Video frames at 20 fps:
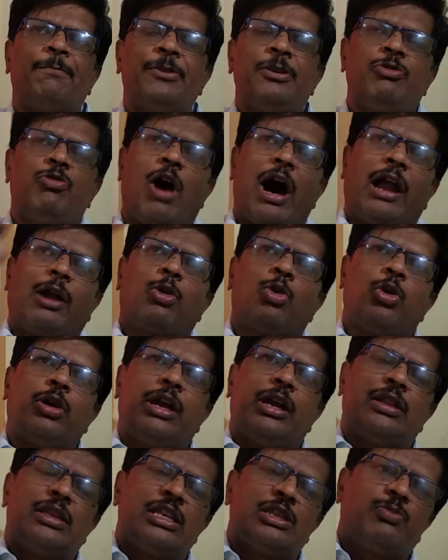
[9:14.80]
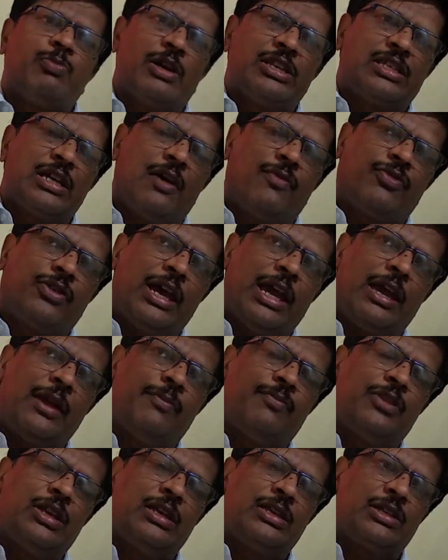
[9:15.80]
you are doing this much of
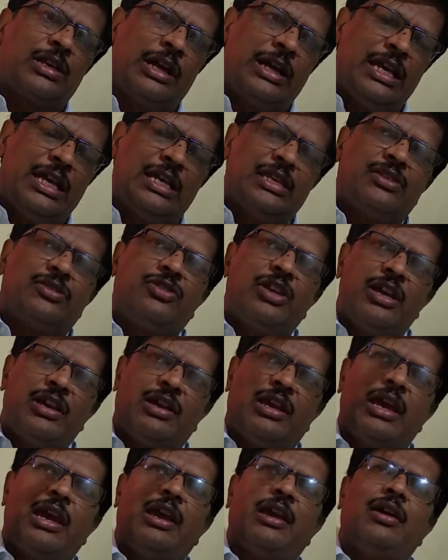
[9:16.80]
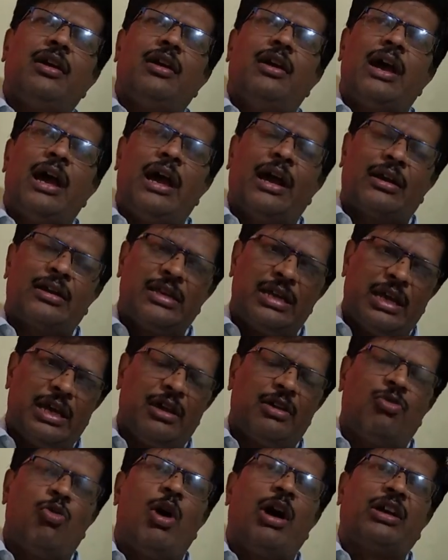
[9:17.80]
time, the studies, thinking,
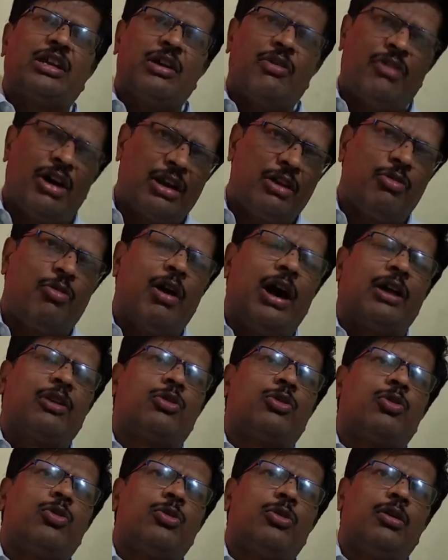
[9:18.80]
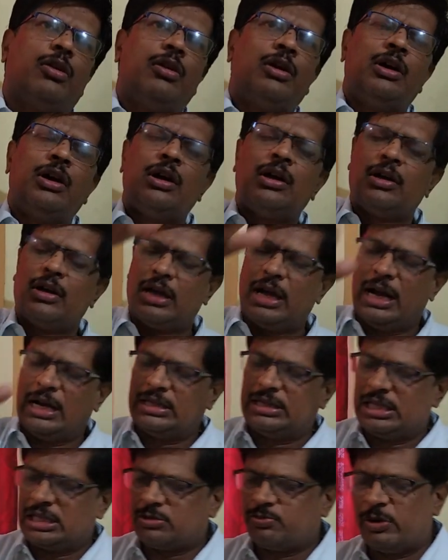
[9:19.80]
acting, whatever you want to do.
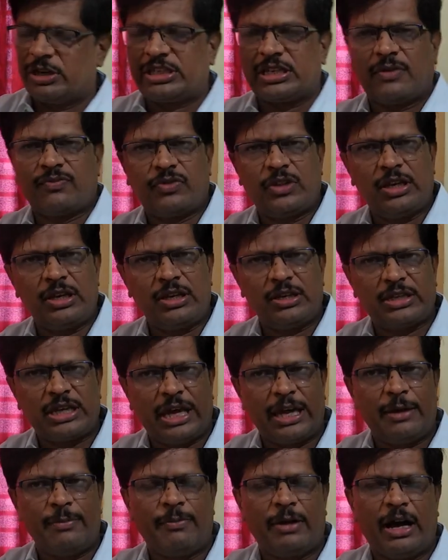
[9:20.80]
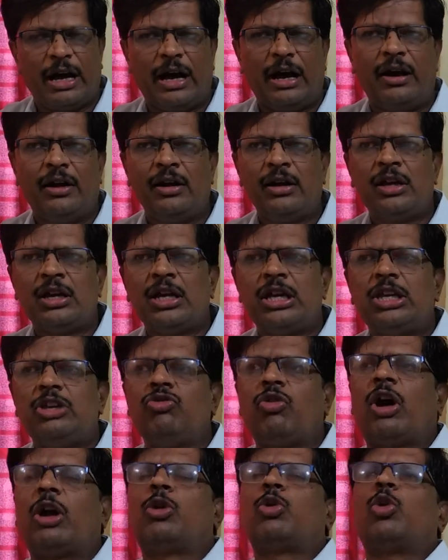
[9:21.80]
And this much of the time,
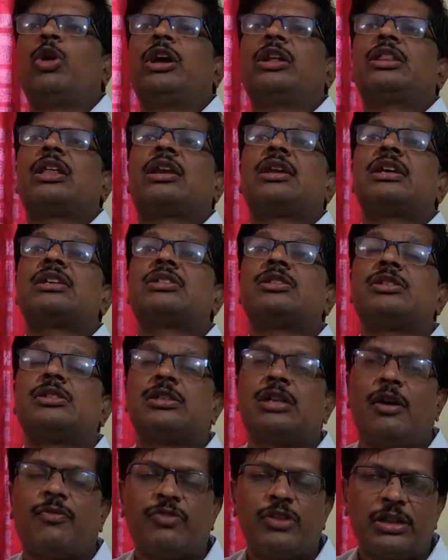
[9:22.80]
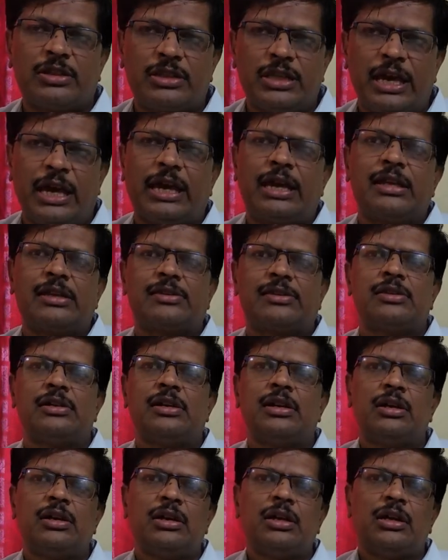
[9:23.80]
you are doing the rest of the
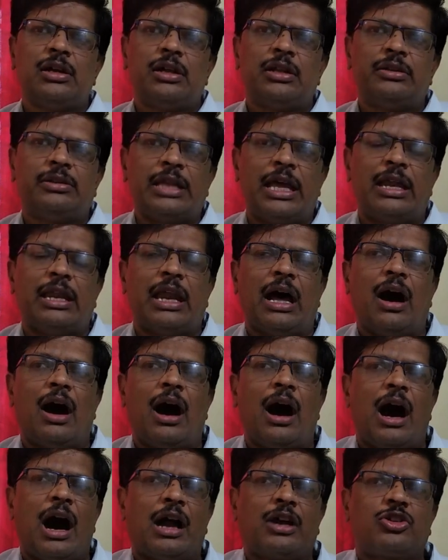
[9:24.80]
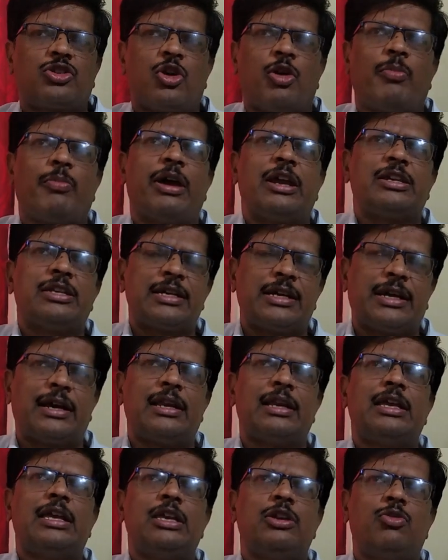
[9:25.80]
things. Then
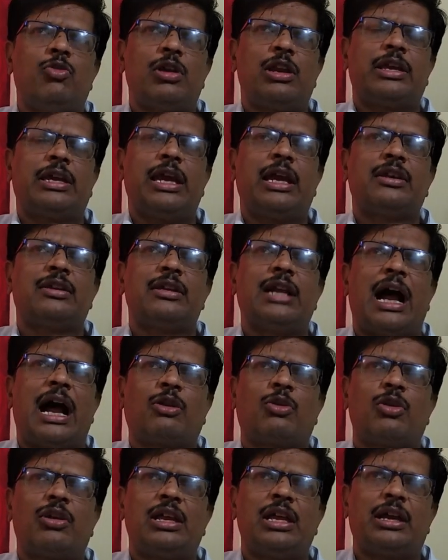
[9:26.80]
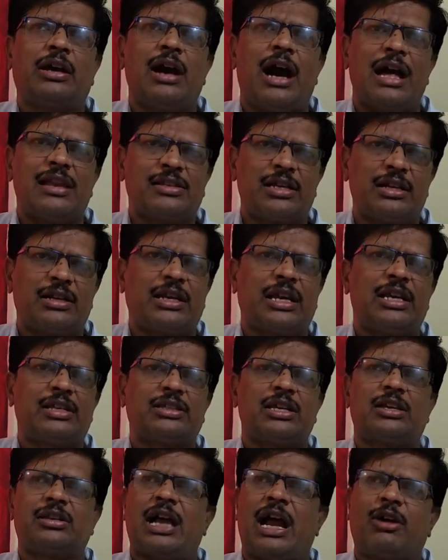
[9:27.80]
automatically you will get not only
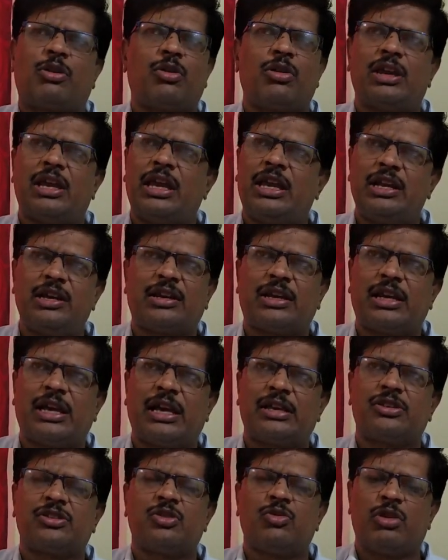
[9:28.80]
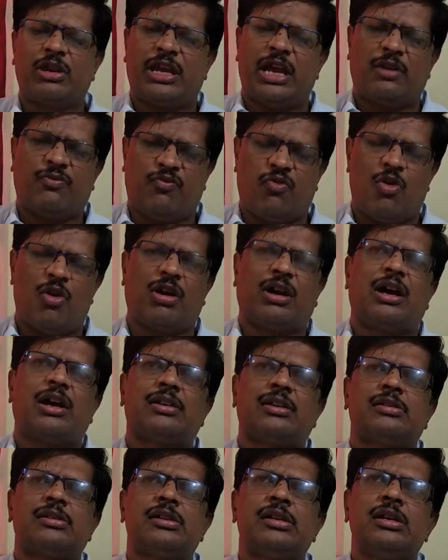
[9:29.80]
concentration, not only interest, you will get
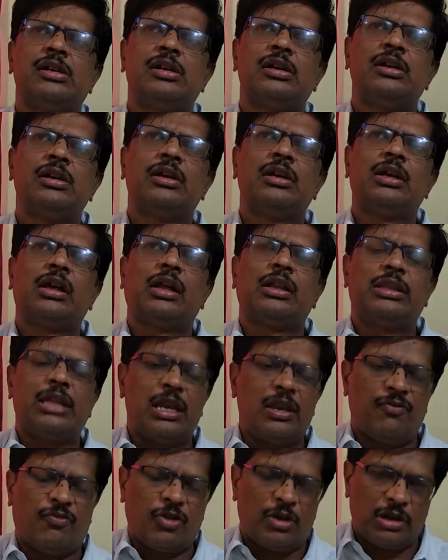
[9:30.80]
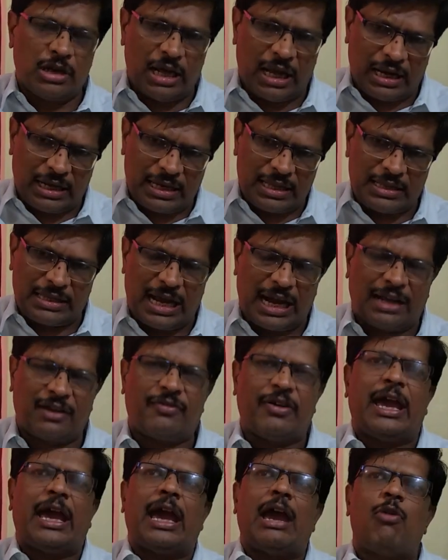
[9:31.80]
focus. Then if you learn in
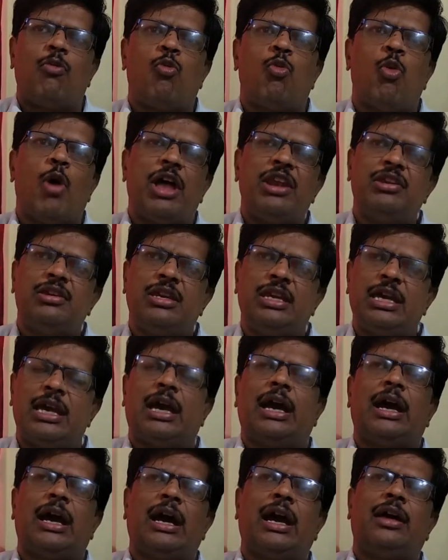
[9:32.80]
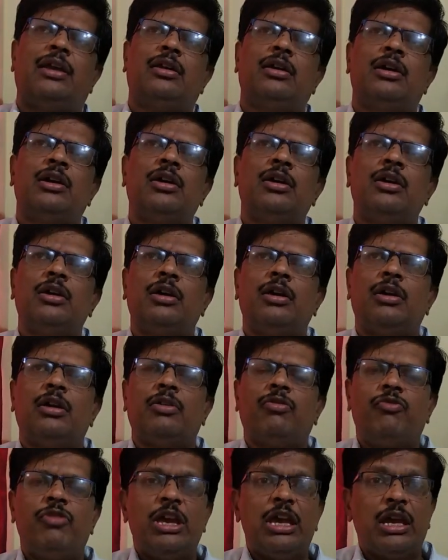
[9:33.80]
that way, 1 year,
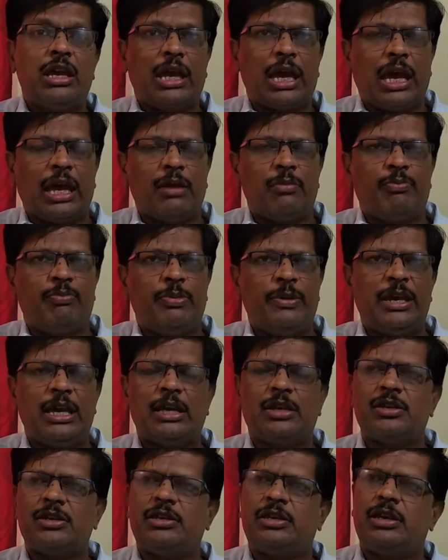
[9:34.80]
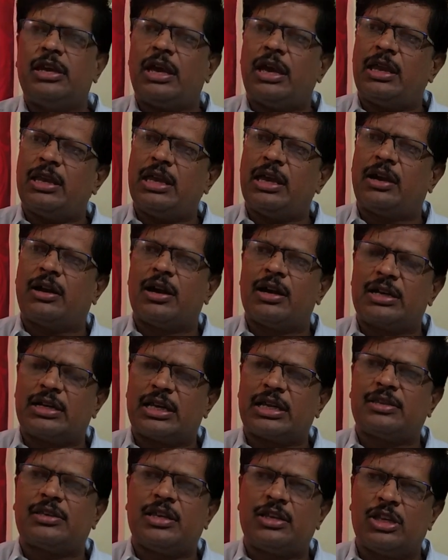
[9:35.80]
we can beat any
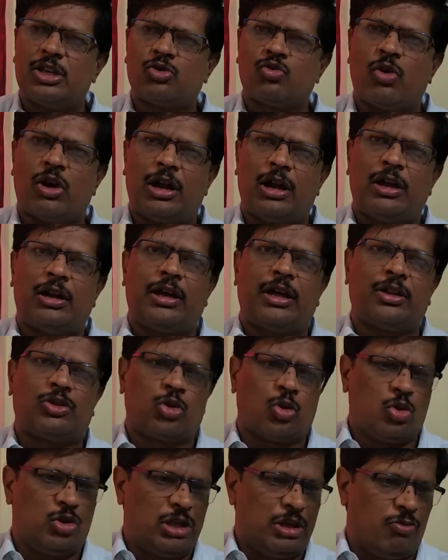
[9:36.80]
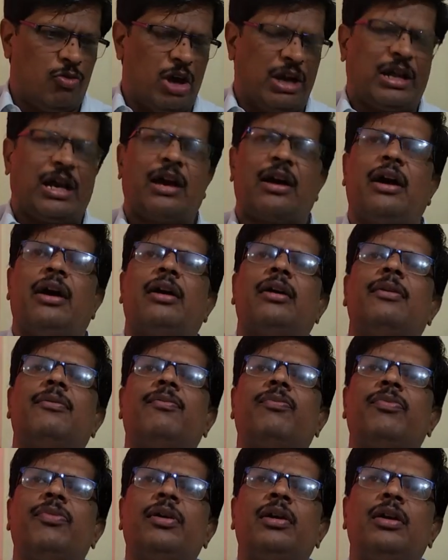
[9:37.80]
countries in this world through the work.
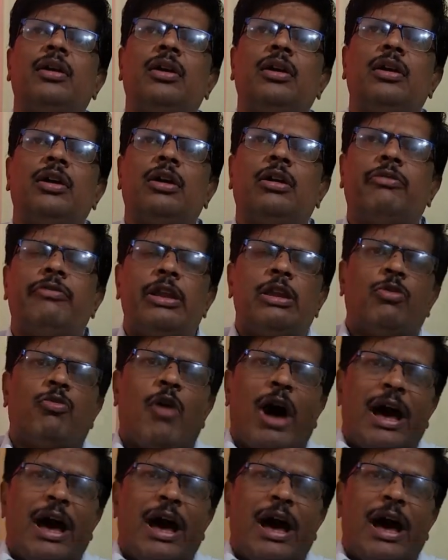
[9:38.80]
When you